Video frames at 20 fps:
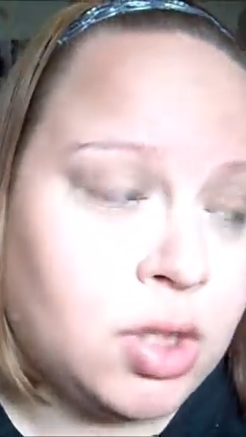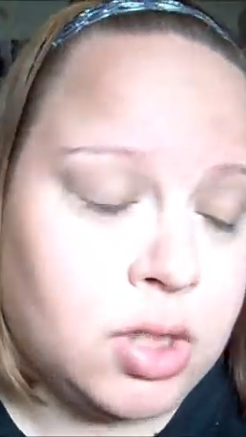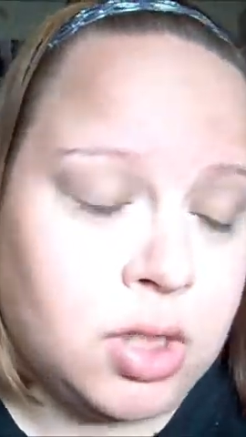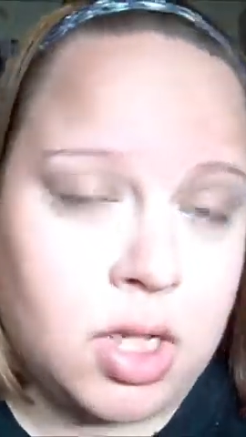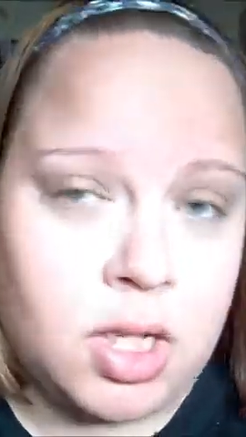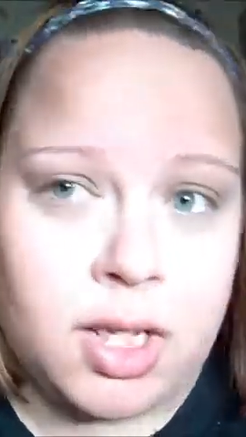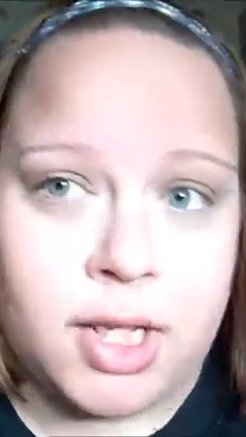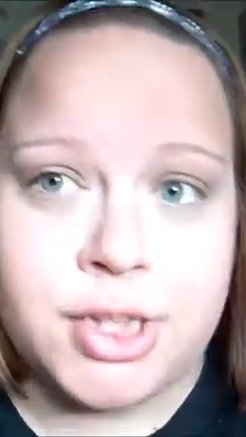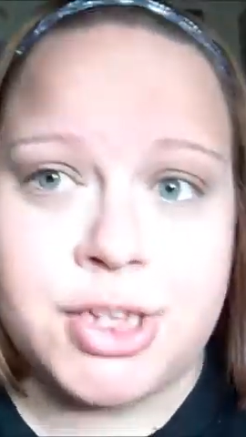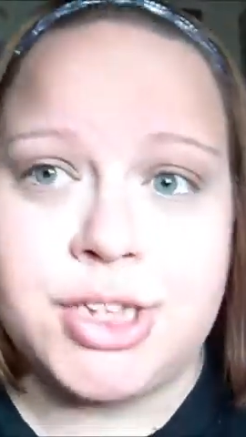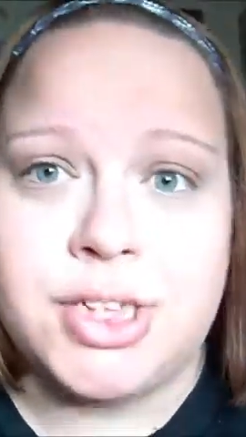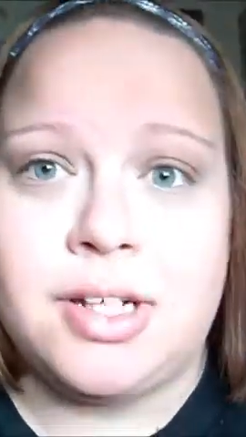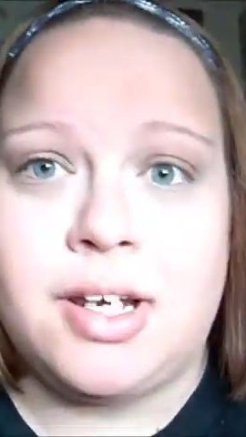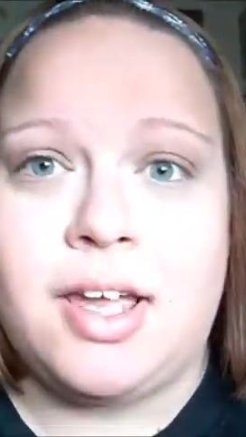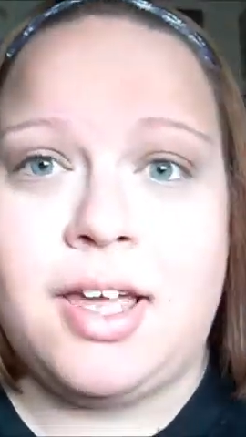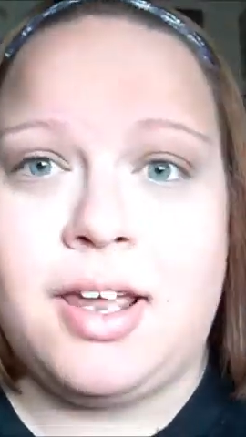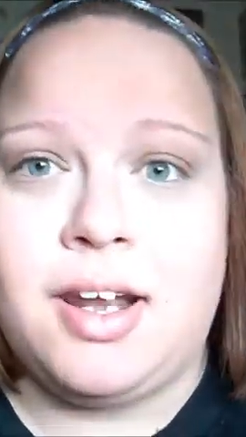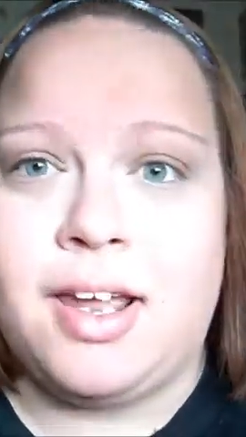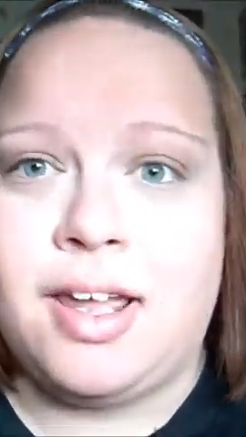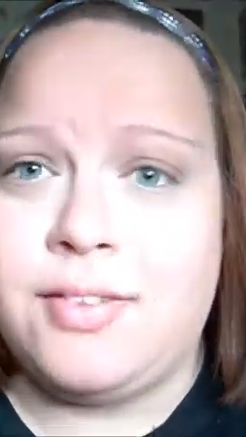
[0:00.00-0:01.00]
collection
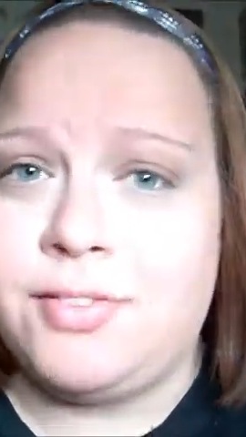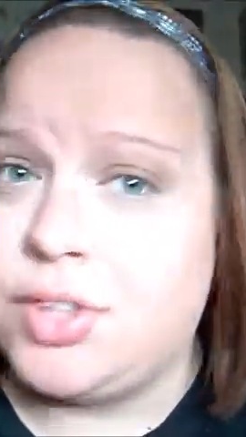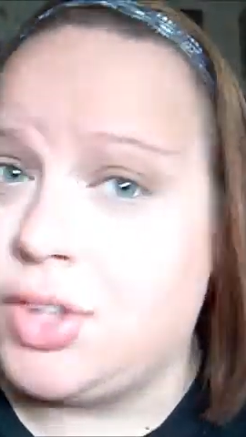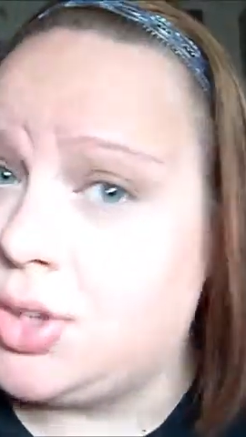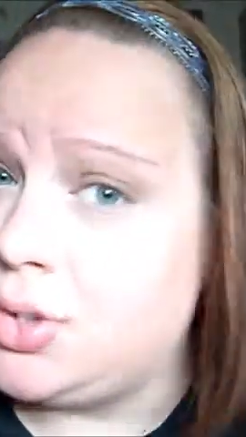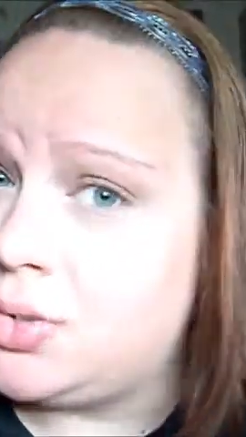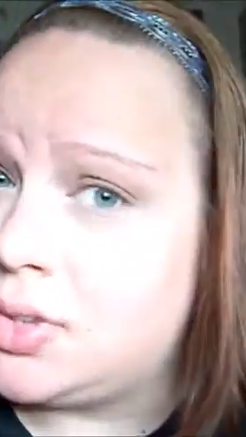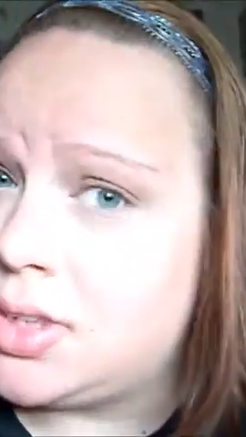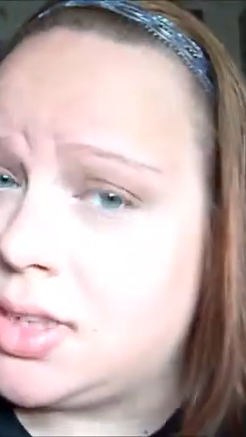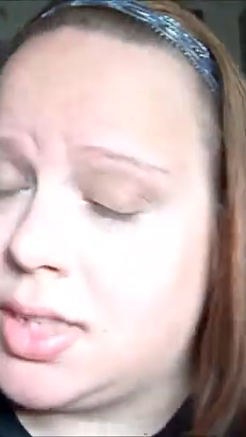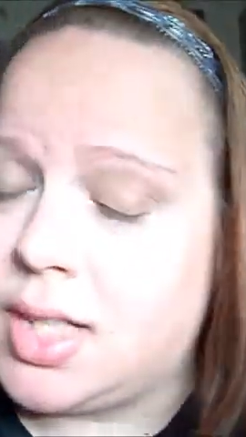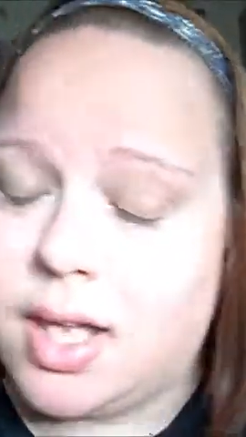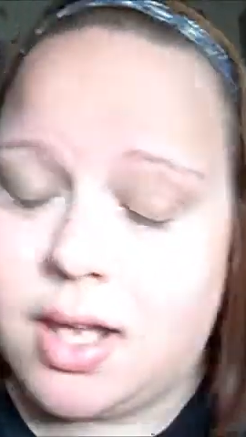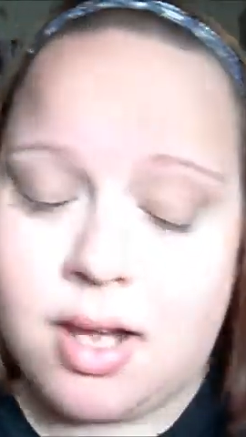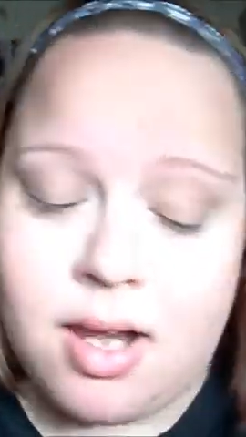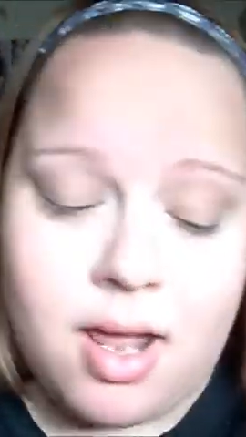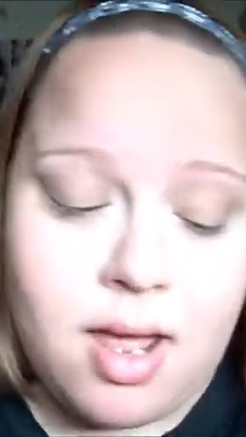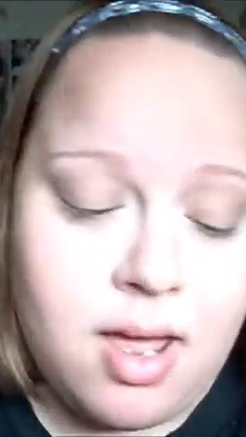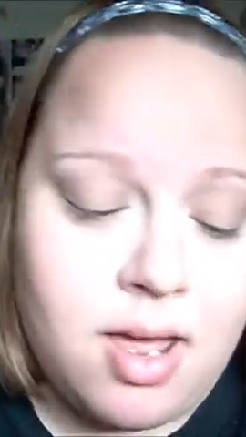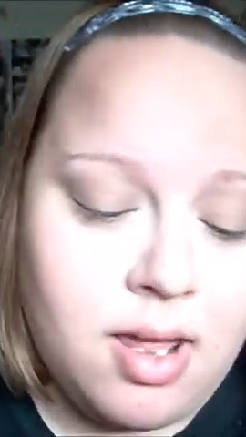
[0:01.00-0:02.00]
and I haven't used it yet,
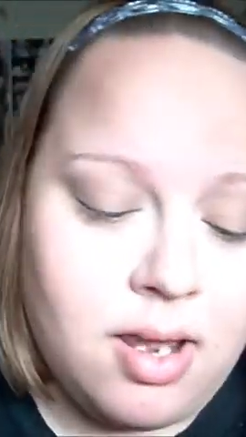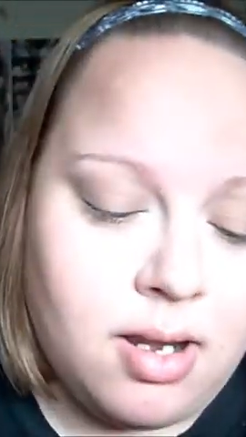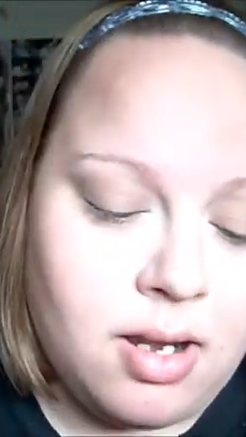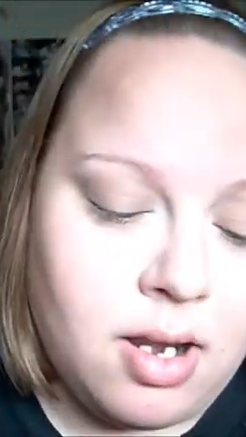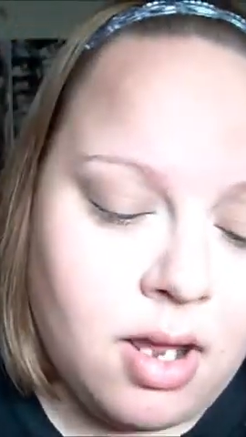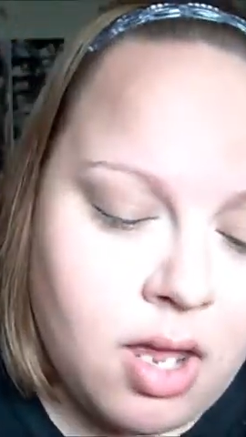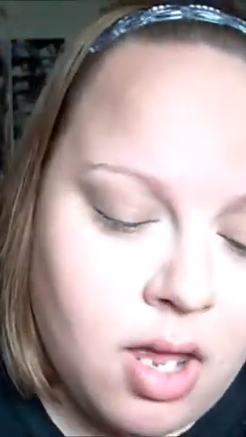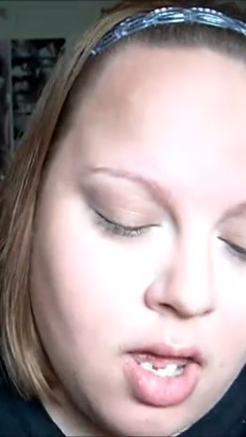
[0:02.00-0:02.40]
and